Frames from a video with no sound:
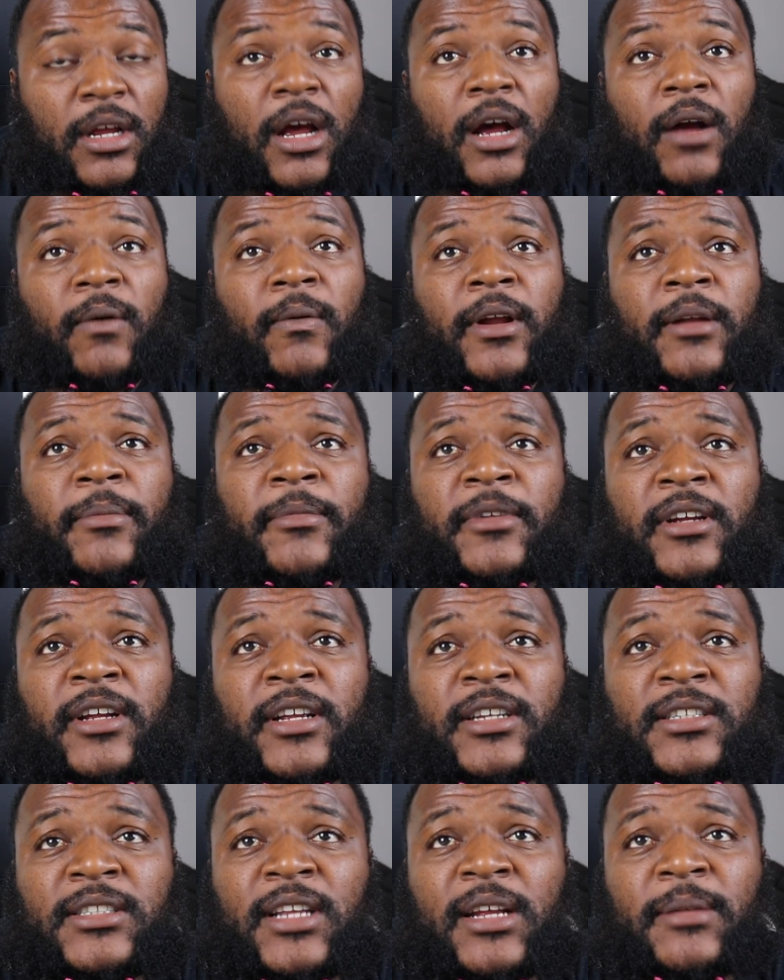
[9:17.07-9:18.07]
All right, I'm
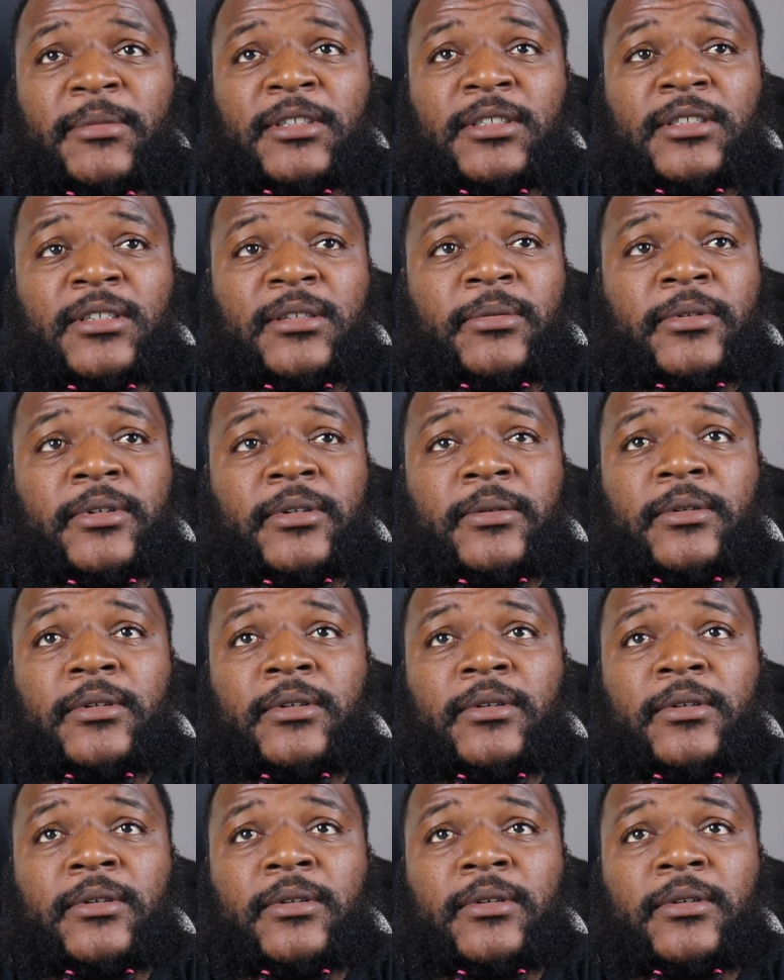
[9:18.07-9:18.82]
gonna stop this up here real